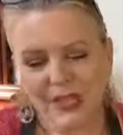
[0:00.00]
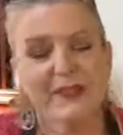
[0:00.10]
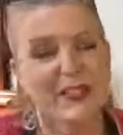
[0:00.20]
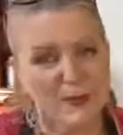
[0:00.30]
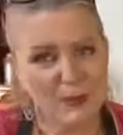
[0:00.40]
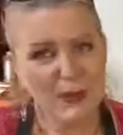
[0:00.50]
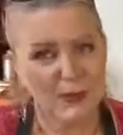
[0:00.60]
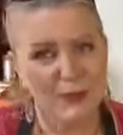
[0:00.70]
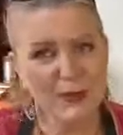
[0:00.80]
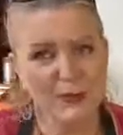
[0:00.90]
These
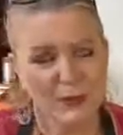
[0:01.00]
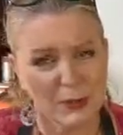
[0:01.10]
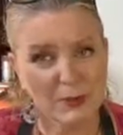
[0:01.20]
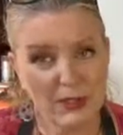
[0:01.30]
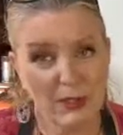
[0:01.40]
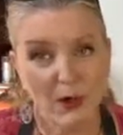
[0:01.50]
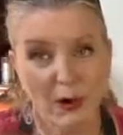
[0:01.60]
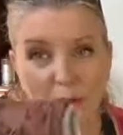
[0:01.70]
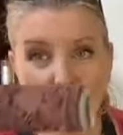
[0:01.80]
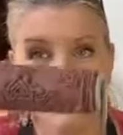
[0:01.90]
boogers are a little bit
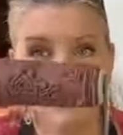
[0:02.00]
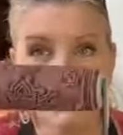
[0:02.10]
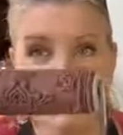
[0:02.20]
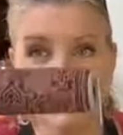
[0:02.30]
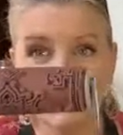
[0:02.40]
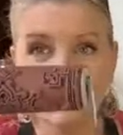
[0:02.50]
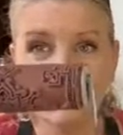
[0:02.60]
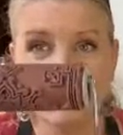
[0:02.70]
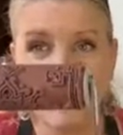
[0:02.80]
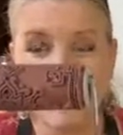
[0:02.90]
hard
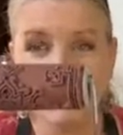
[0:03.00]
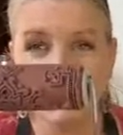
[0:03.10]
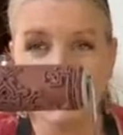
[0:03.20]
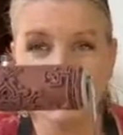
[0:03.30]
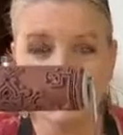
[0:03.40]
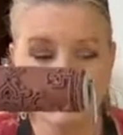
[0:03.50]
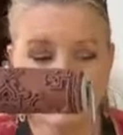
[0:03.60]
to manage